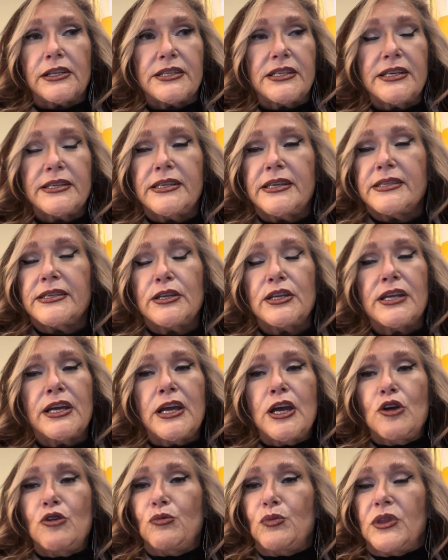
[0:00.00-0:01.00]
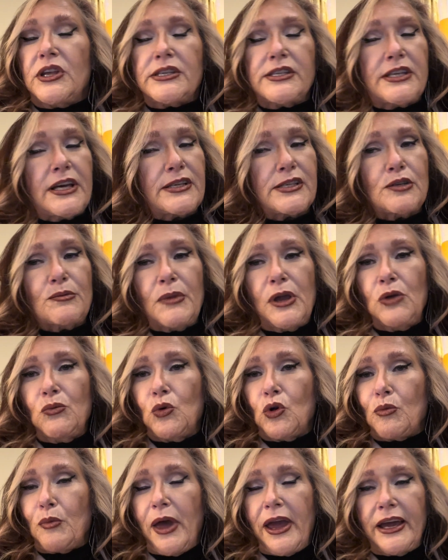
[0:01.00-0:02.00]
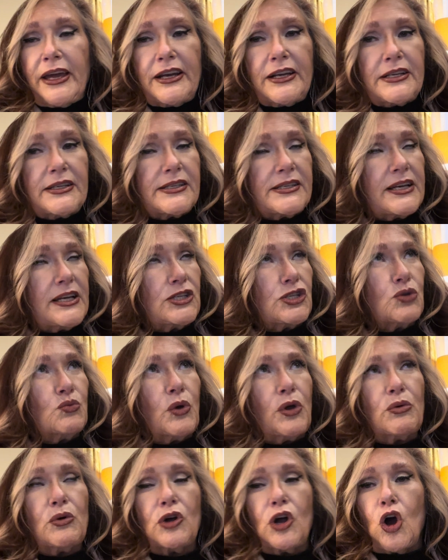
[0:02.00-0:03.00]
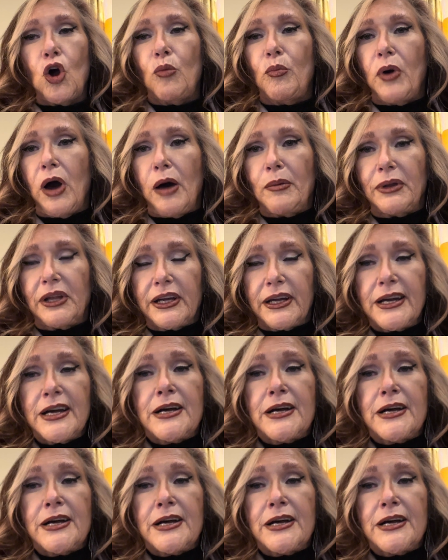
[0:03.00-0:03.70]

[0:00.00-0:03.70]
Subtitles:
This doesn't mean we're making a decision. We will go public.